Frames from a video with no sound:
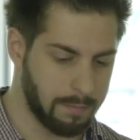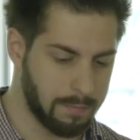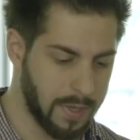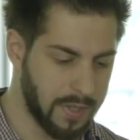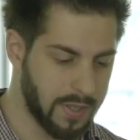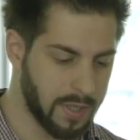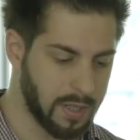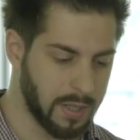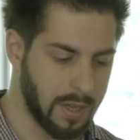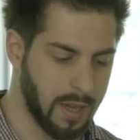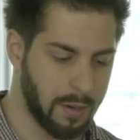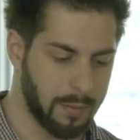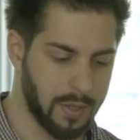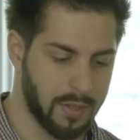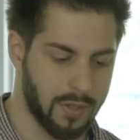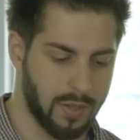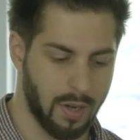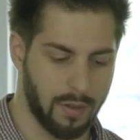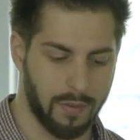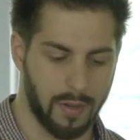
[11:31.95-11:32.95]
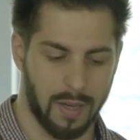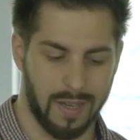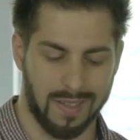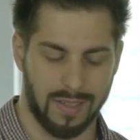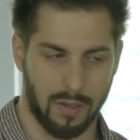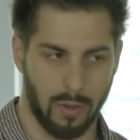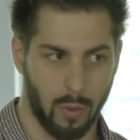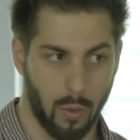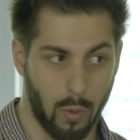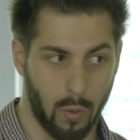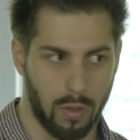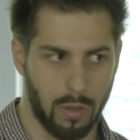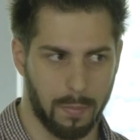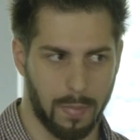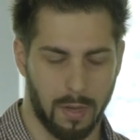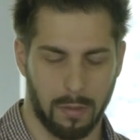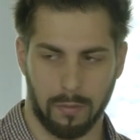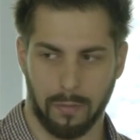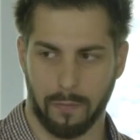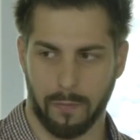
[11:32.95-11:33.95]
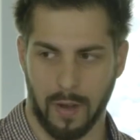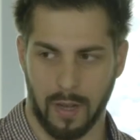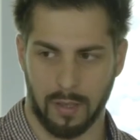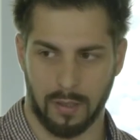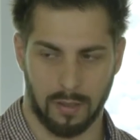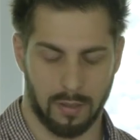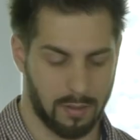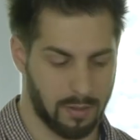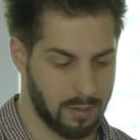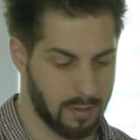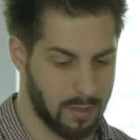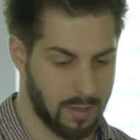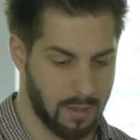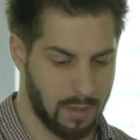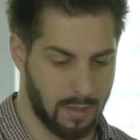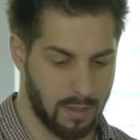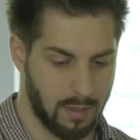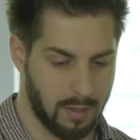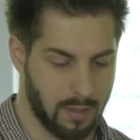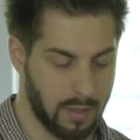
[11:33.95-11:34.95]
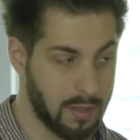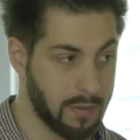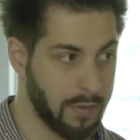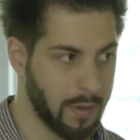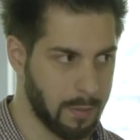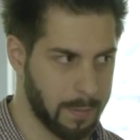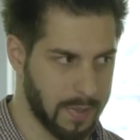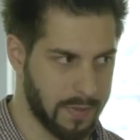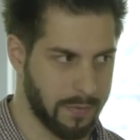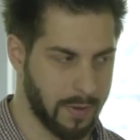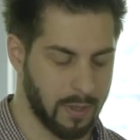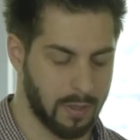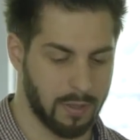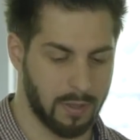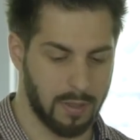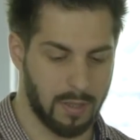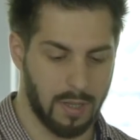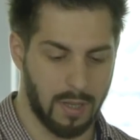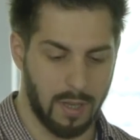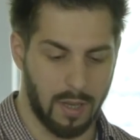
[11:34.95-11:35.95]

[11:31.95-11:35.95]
basically RxJava is all about fun, developer's fun.